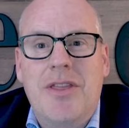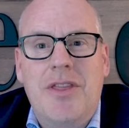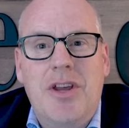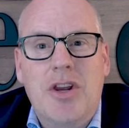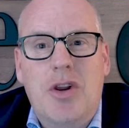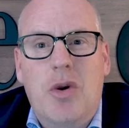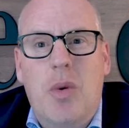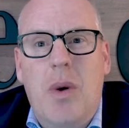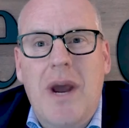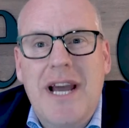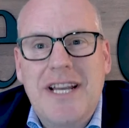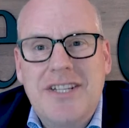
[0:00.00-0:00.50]
The
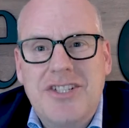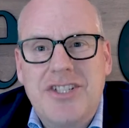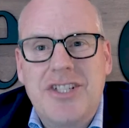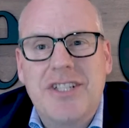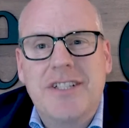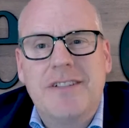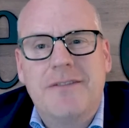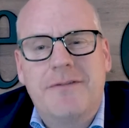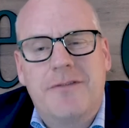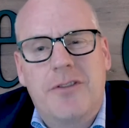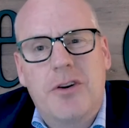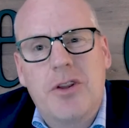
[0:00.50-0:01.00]

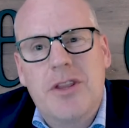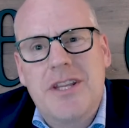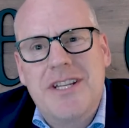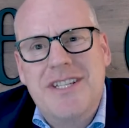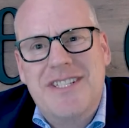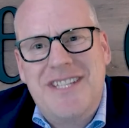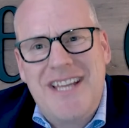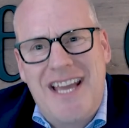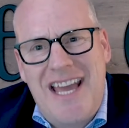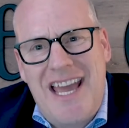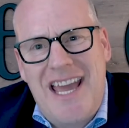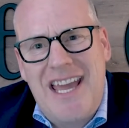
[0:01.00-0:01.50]
question for the
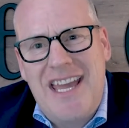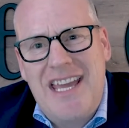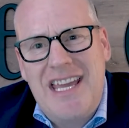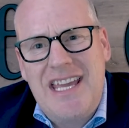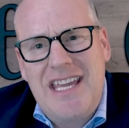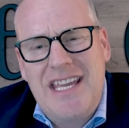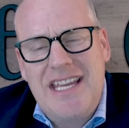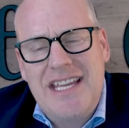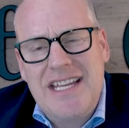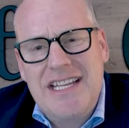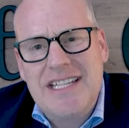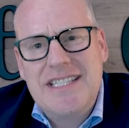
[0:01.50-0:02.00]
day
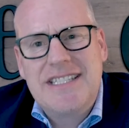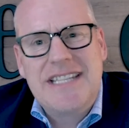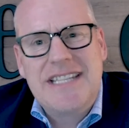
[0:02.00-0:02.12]
is,